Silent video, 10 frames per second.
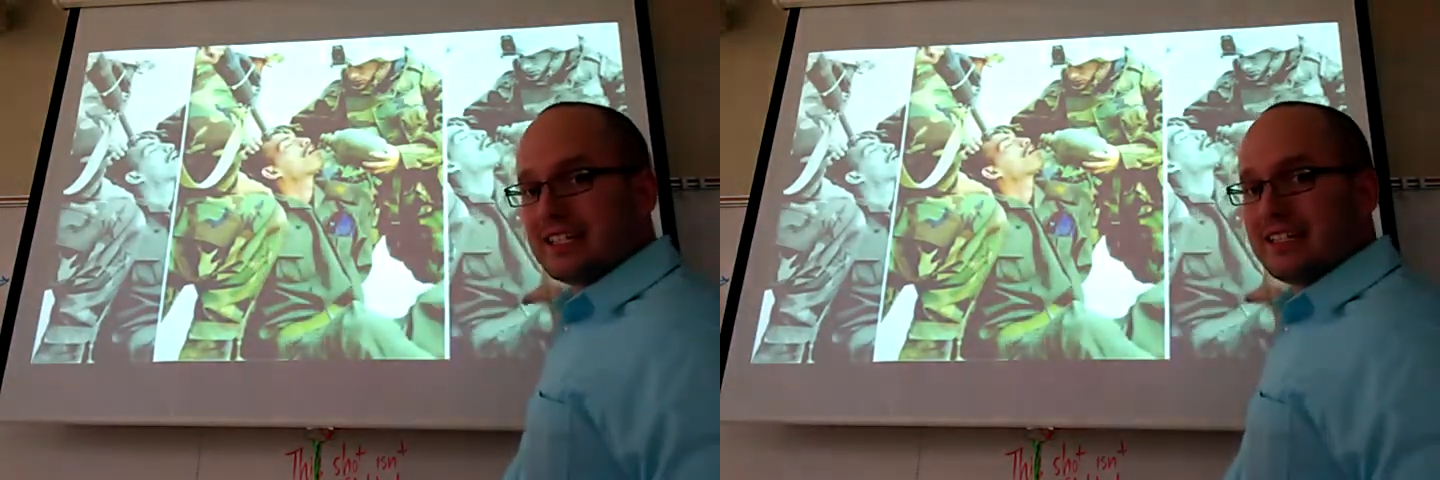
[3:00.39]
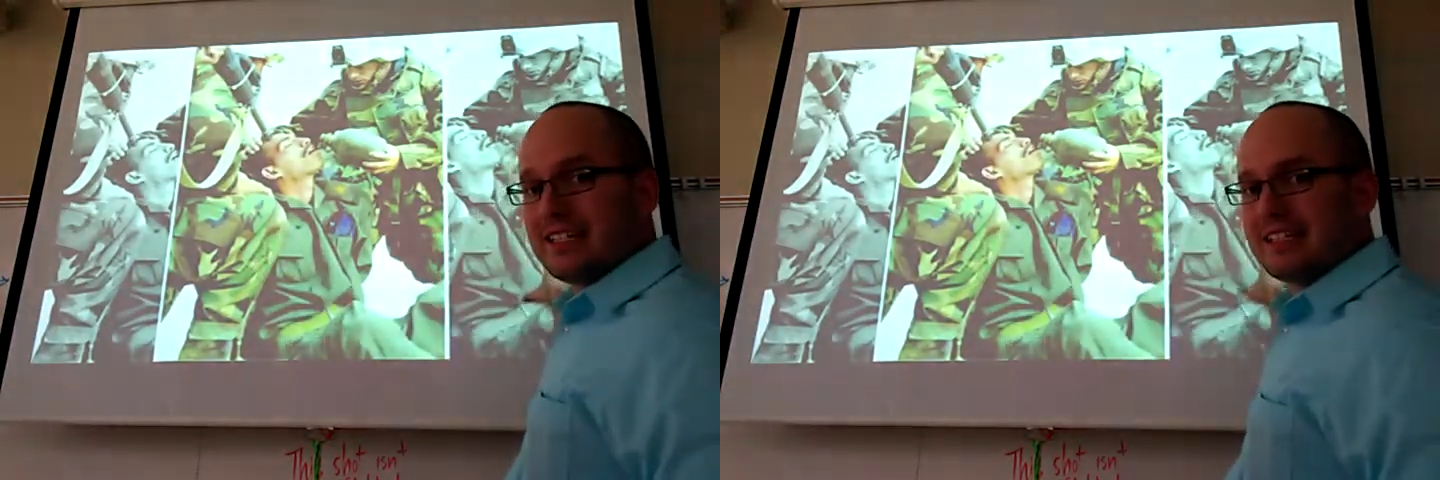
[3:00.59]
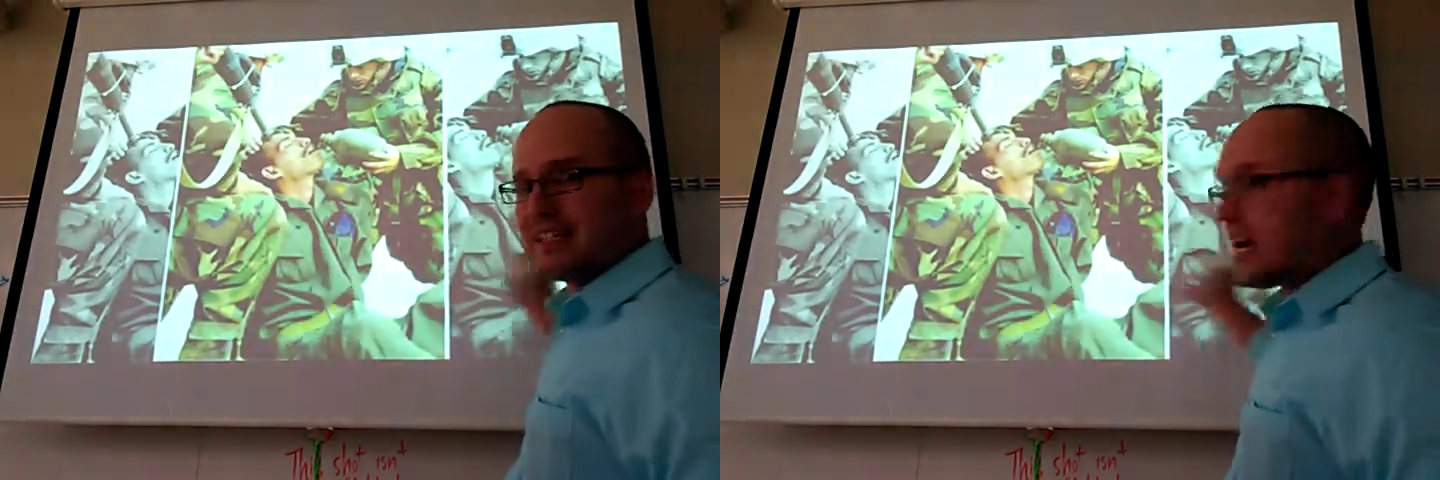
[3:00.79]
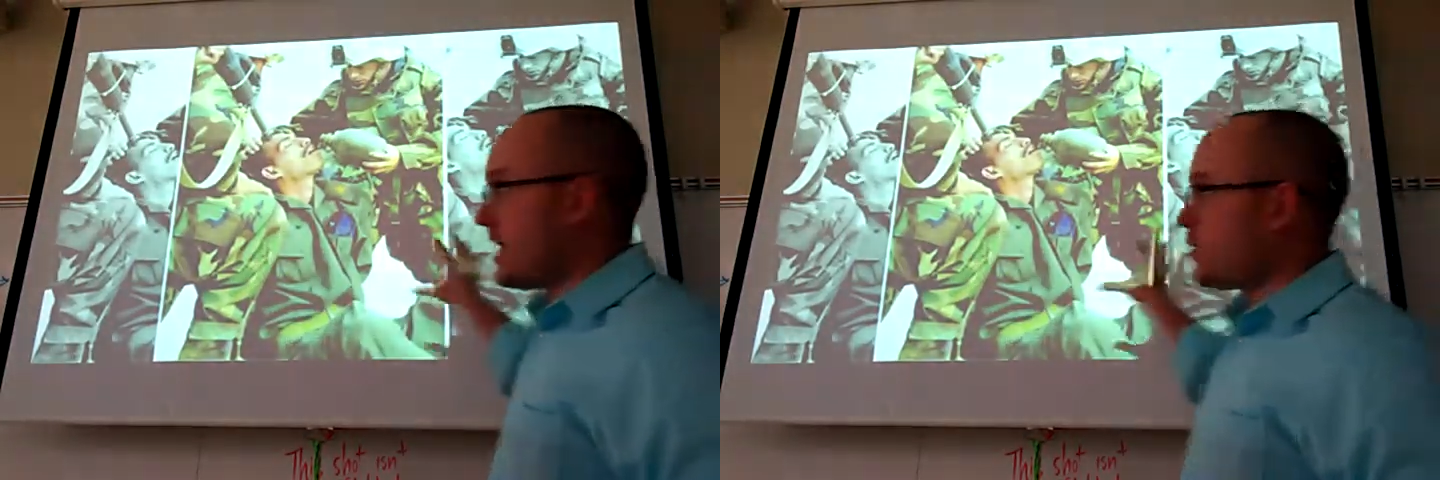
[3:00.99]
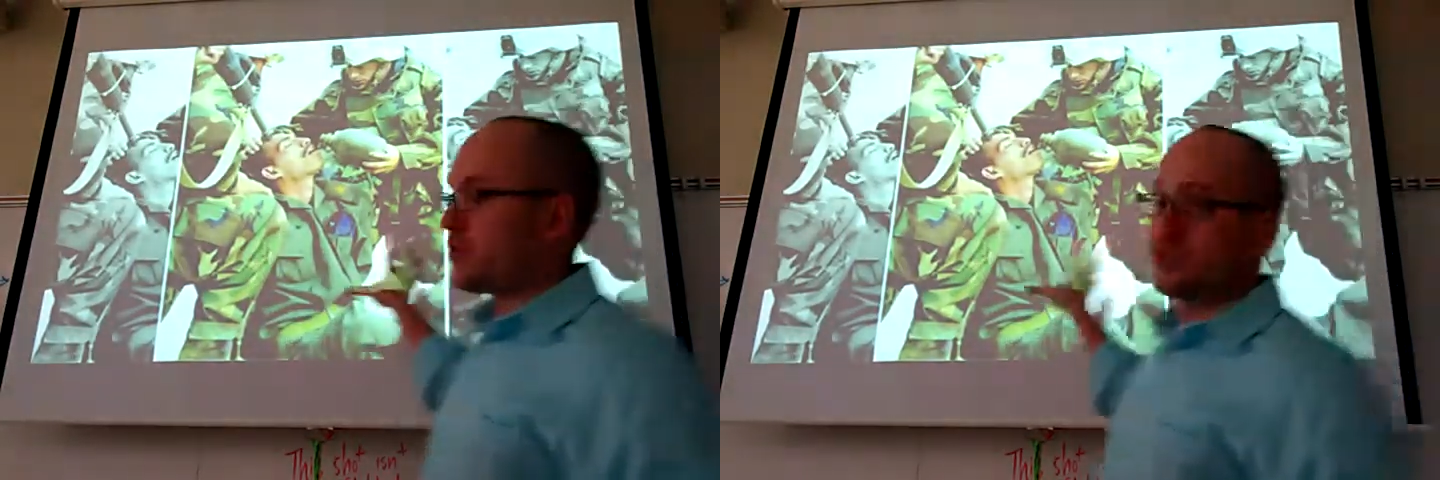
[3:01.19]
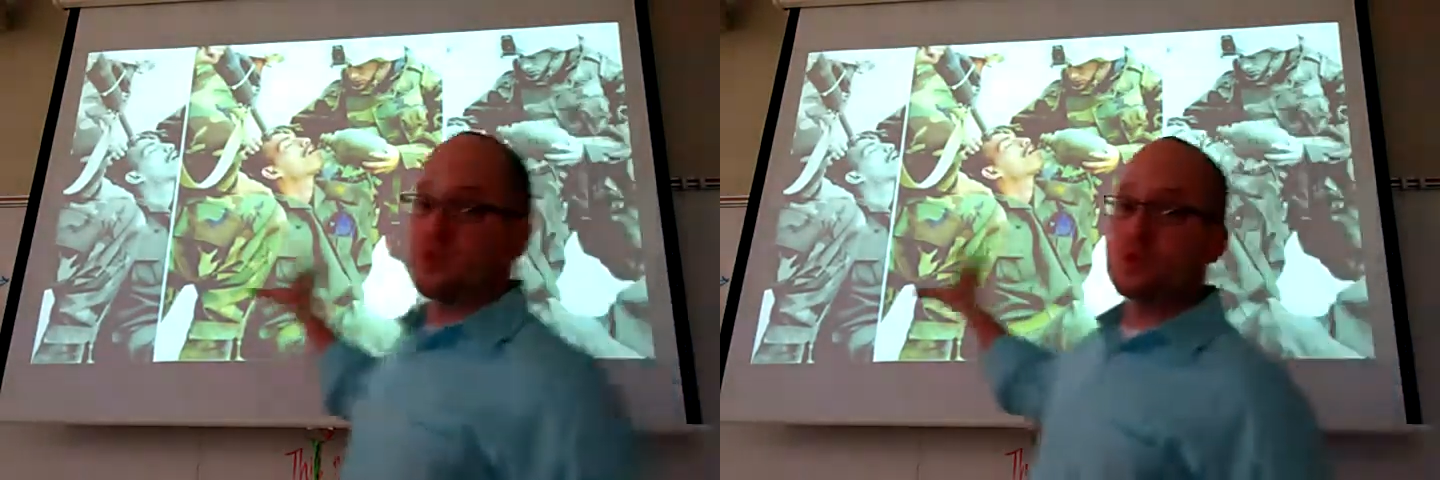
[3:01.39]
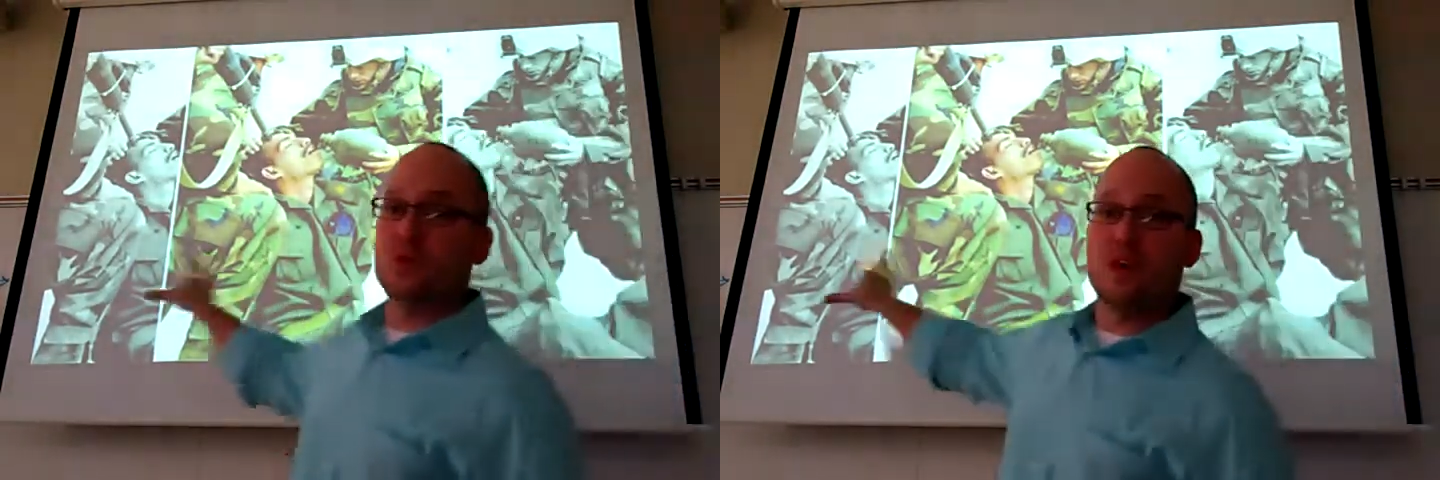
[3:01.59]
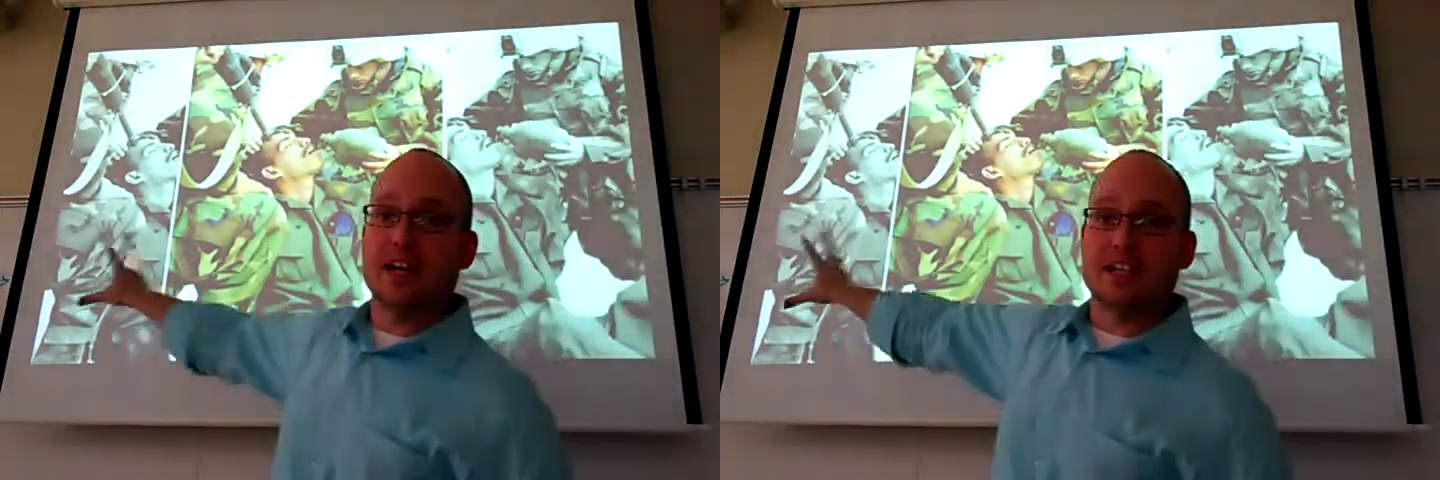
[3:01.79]
to this side or
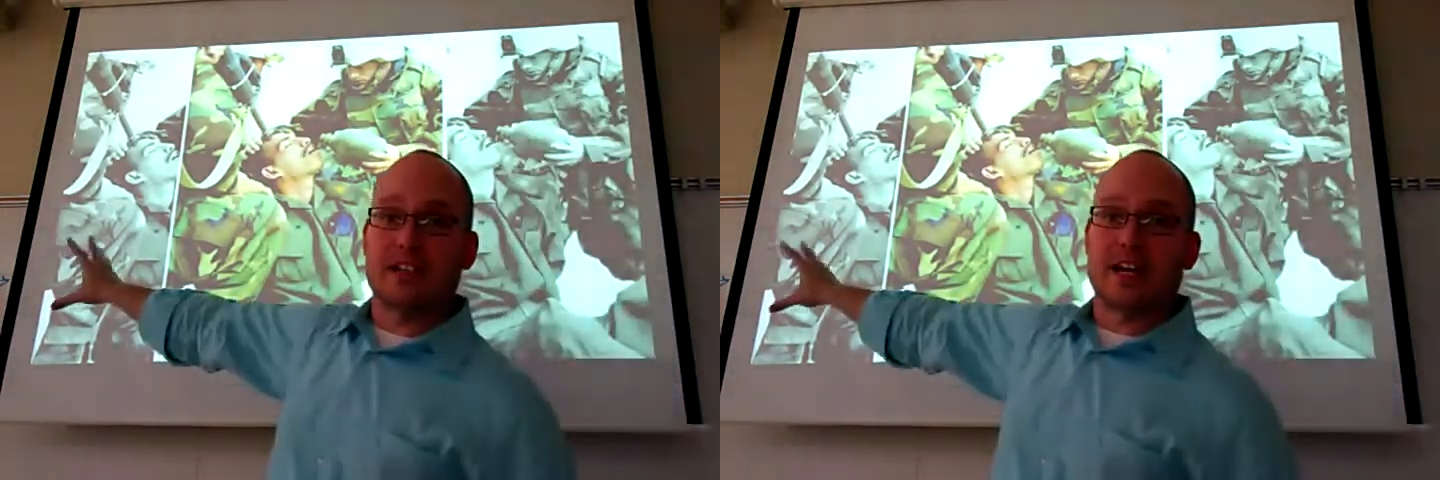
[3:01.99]
swing to